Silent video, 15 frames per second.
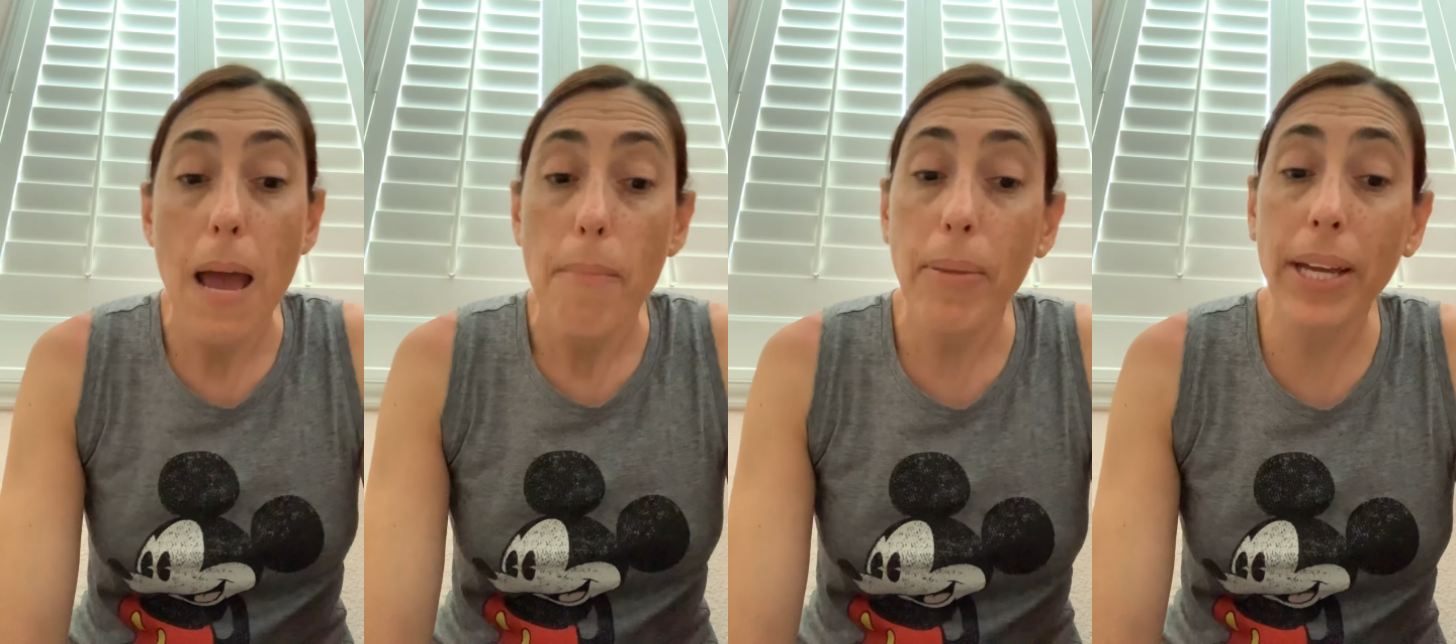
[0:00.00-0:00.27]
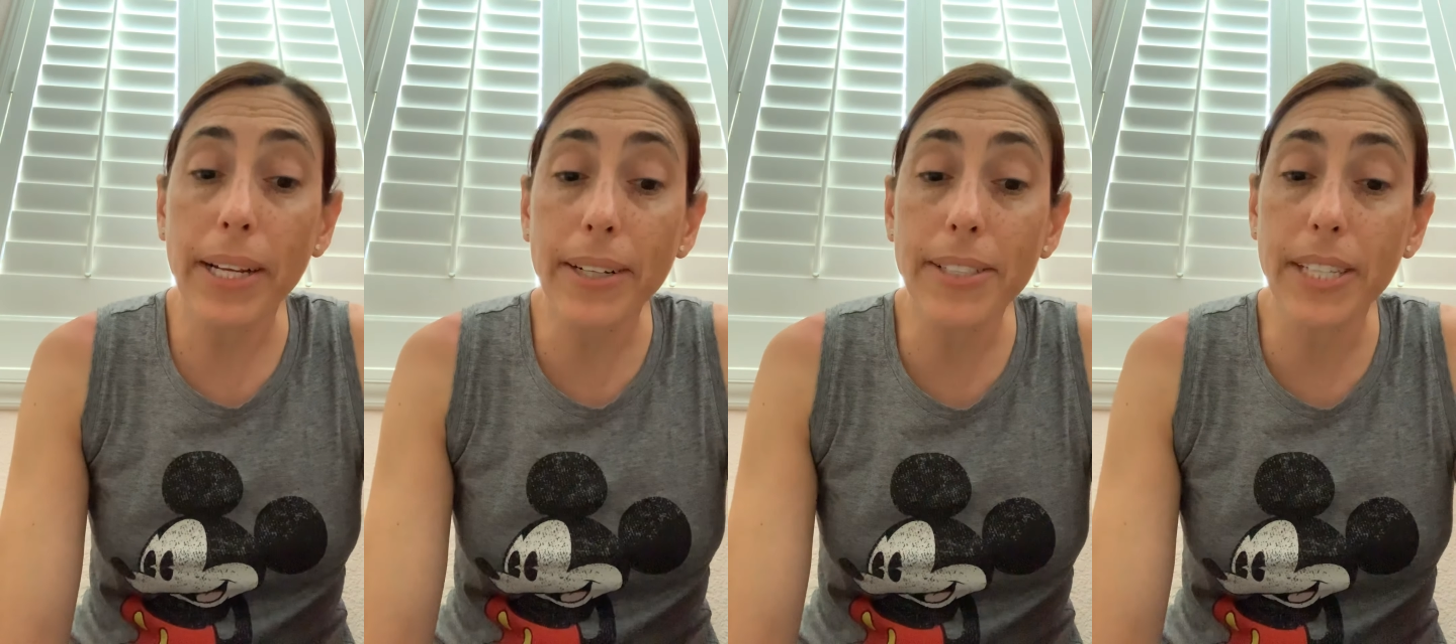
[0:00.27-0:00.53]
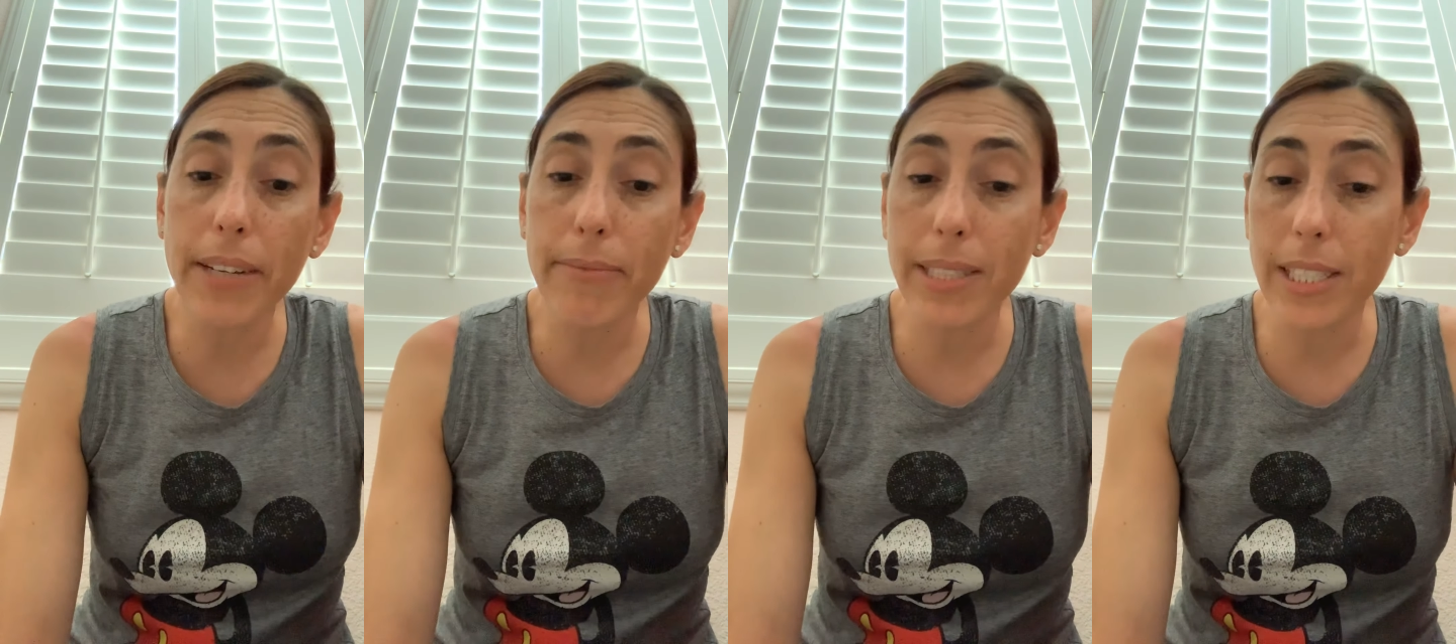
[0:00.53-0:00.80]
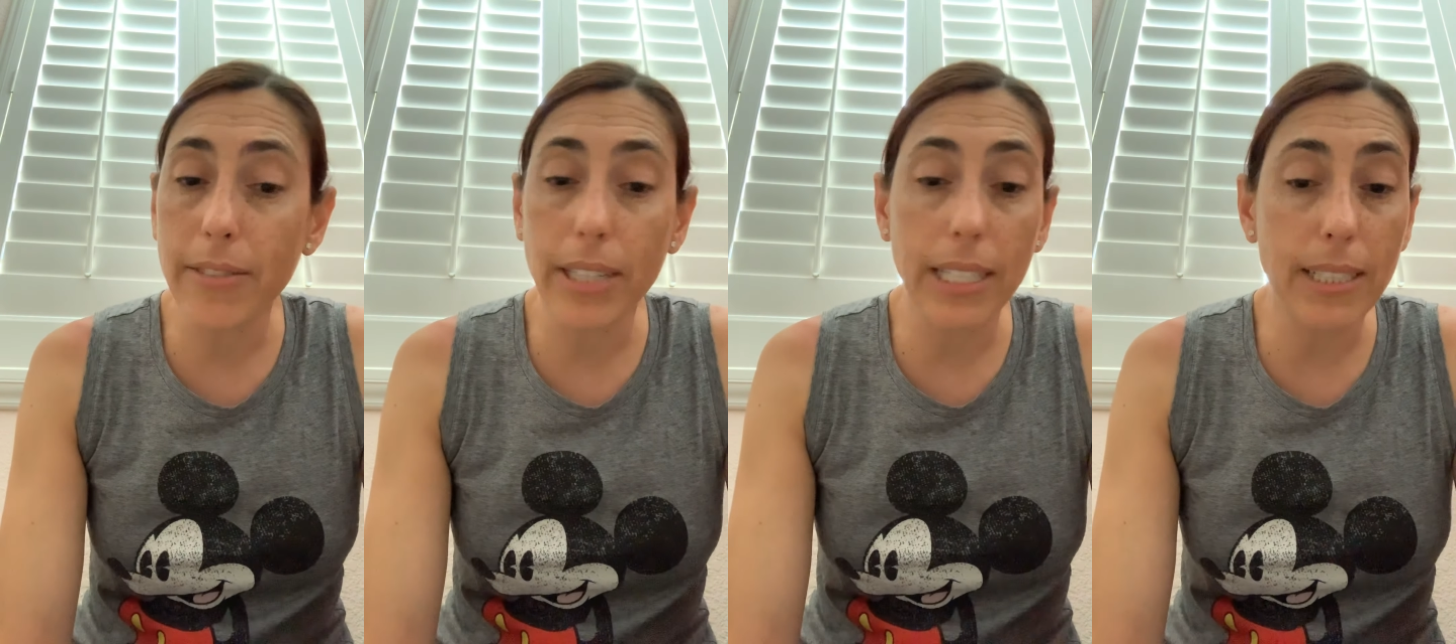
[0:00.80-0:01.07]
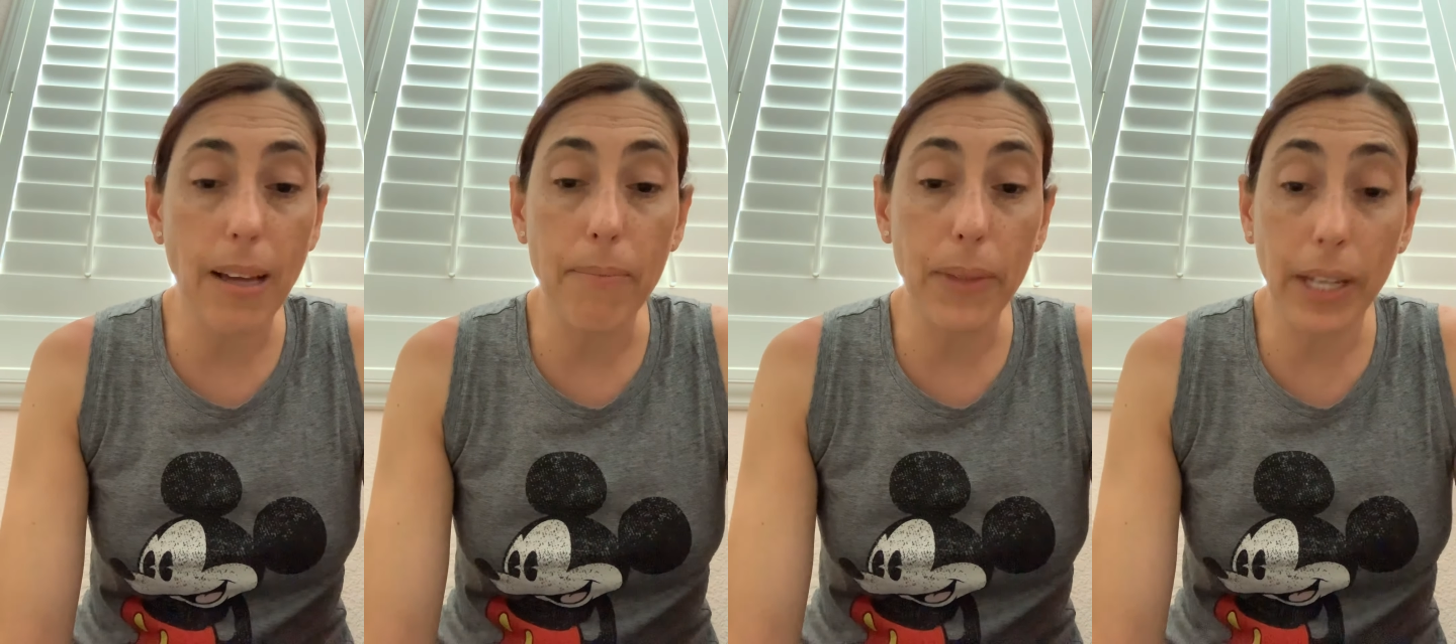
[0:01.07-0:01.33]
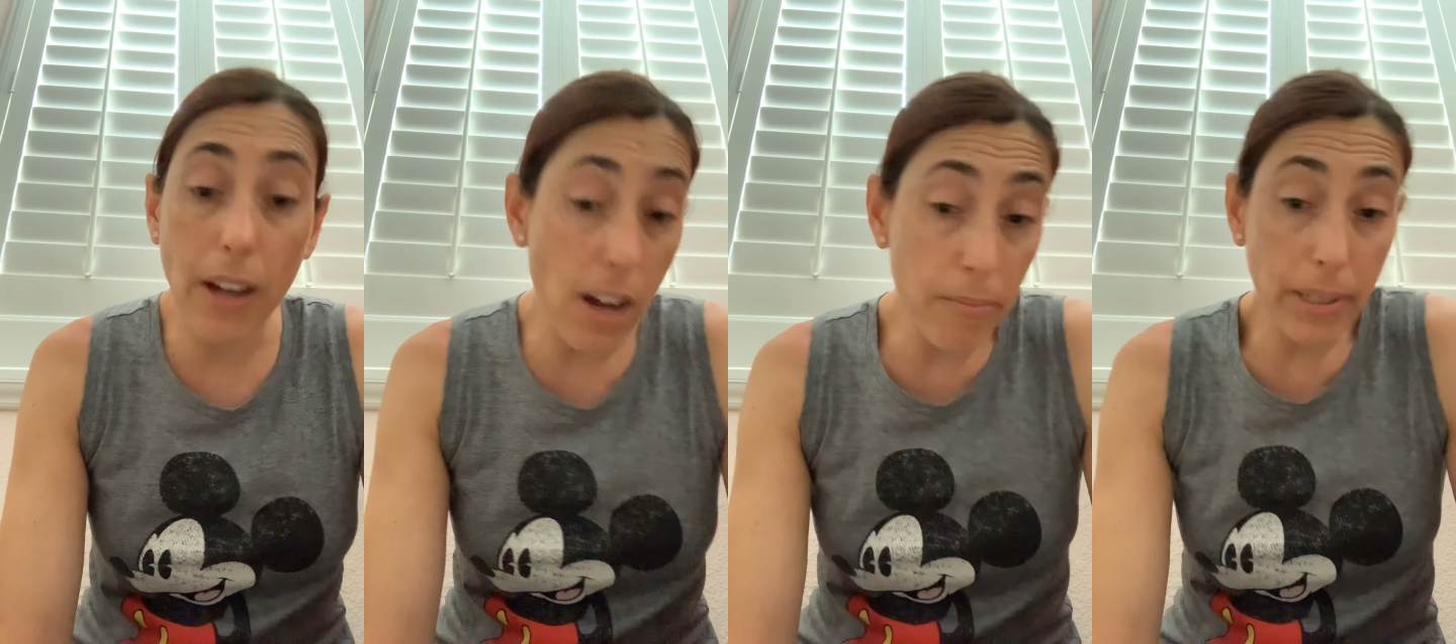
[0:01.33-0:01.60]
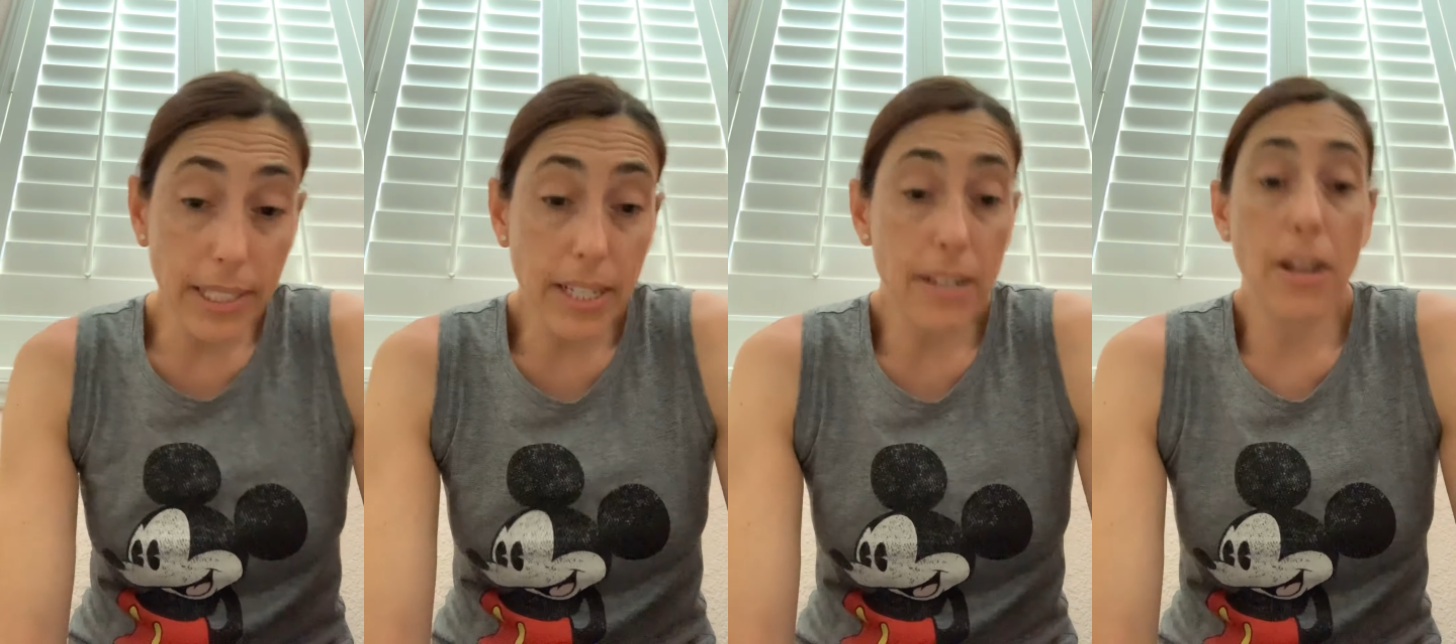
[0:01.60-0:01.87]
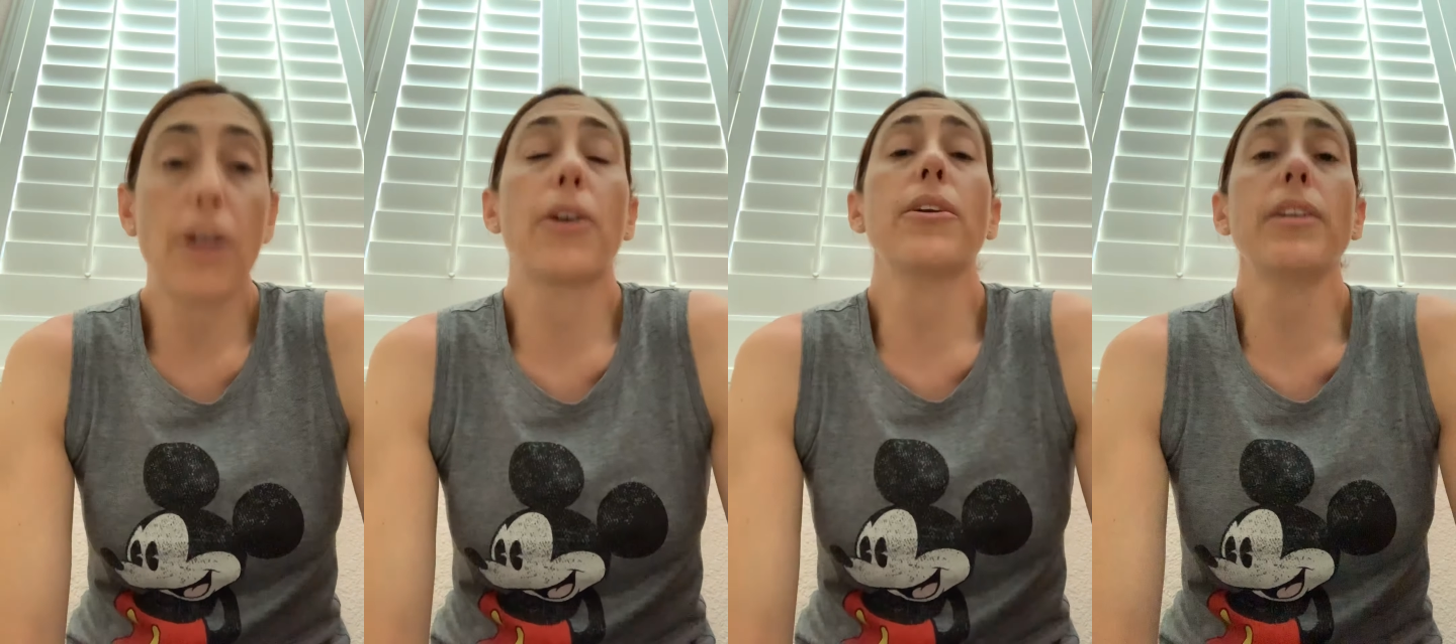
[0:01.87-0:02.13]
Pinkerton was doing something almost
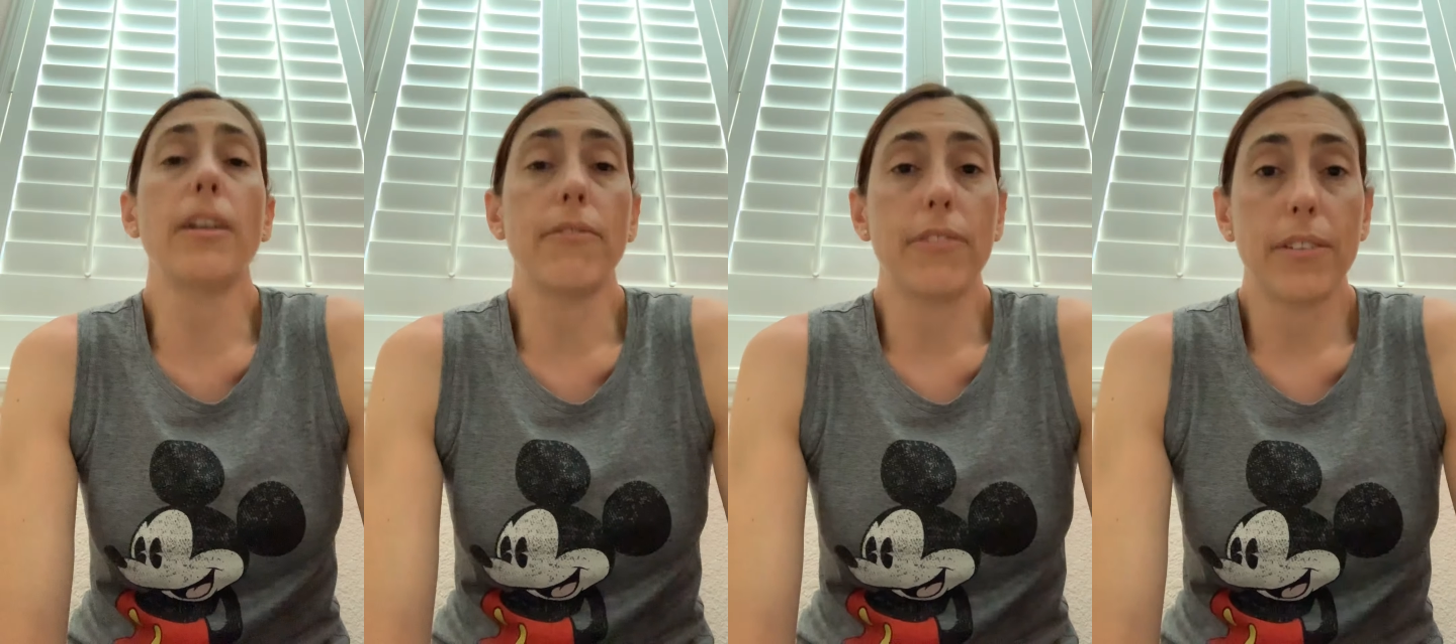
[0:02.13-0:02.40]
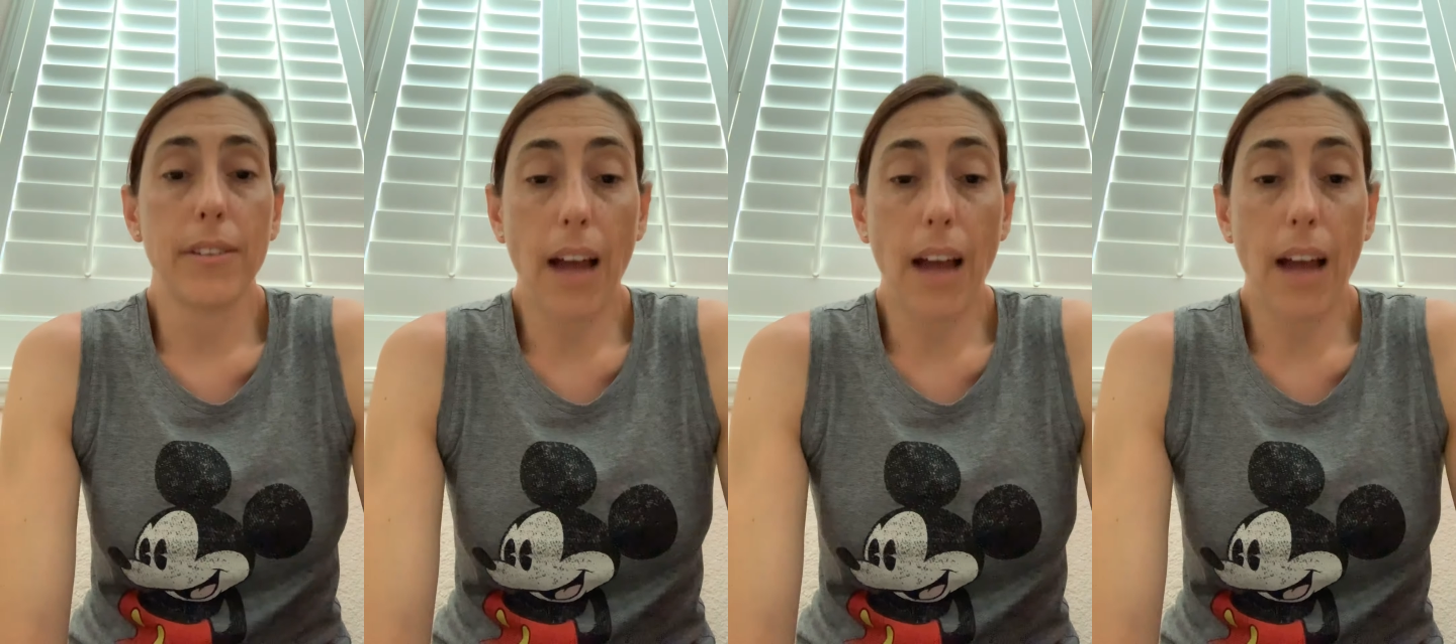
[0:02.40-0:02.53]
unheard of,